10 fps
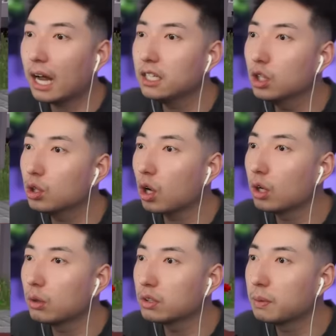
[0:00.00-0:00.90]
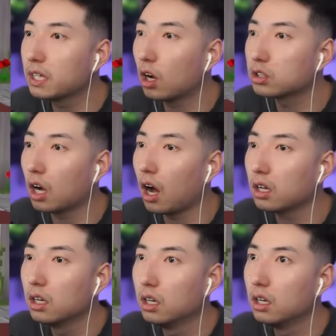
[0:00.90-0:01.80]
knew Cody was being all
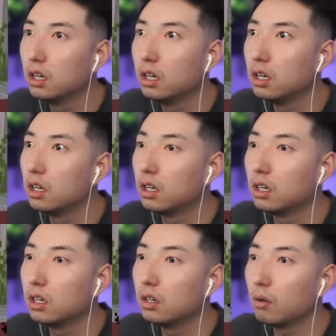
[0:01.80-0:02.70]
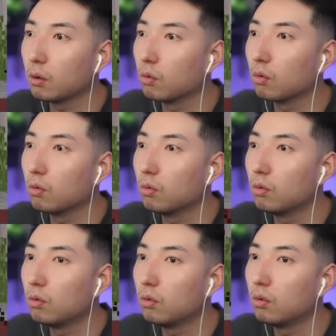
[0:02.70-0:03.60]
talk. Wait.
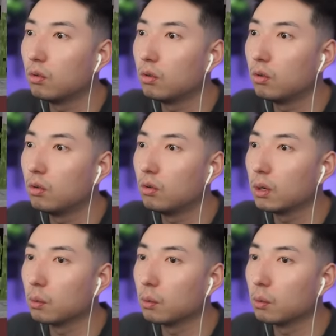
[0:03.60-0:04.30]
Wait,